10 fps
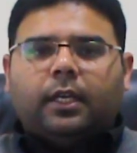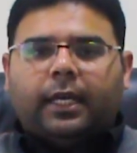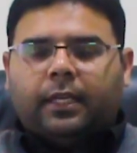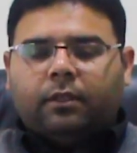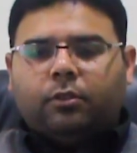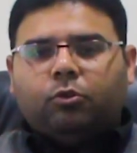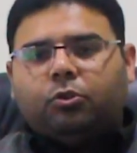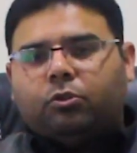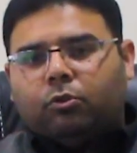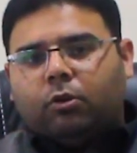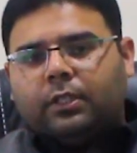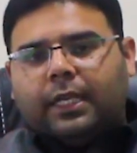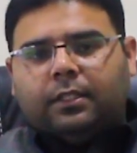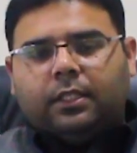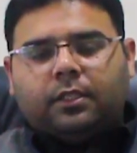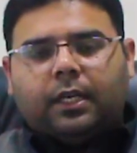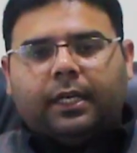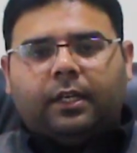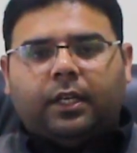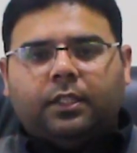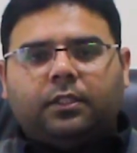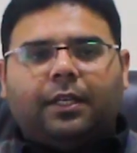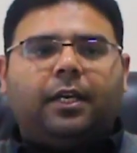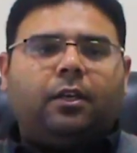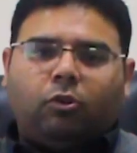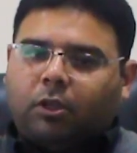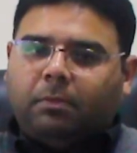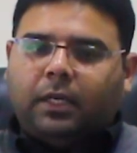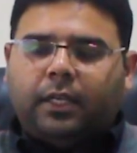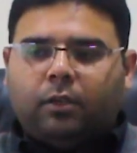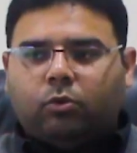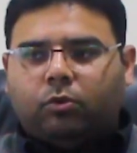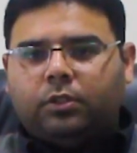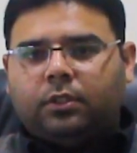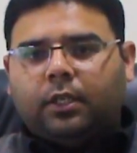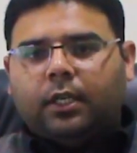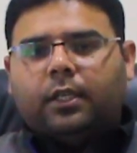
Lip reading: And you should note that these guidelines are not building codes.